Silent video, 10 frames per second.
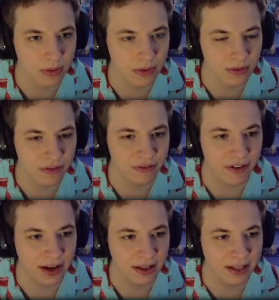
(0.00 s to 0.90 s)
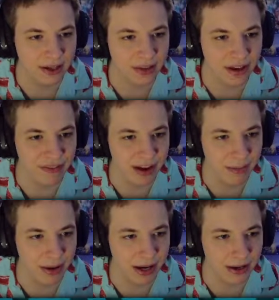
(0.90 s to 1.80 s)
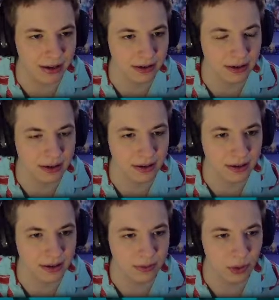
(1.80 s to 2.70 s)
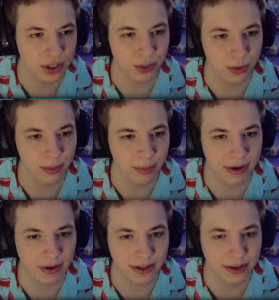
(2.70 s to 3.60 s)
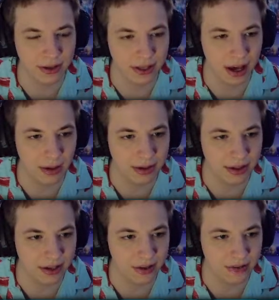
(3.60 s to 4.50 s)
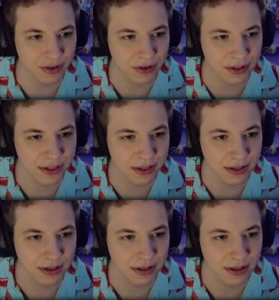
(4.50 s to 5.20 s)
Finally killed that vampire, which would have been better to kill the goblin leader first.